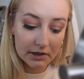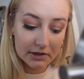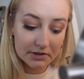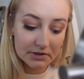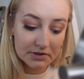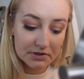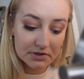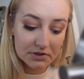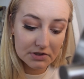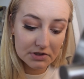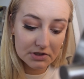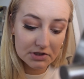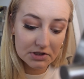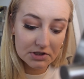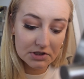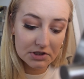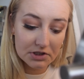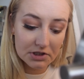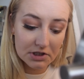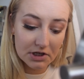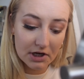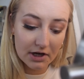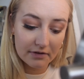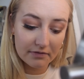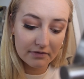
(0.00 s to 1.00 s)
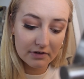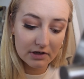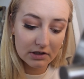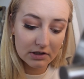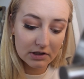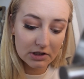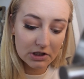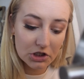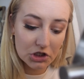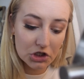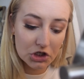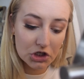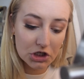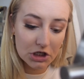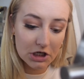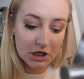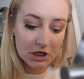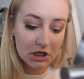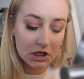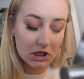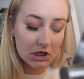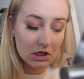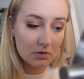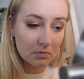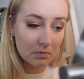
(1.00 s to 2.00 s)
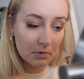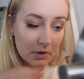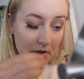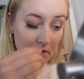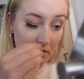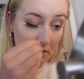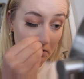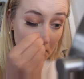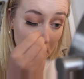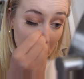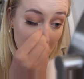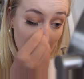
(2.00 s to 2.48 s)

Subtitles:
it's definitely tricky with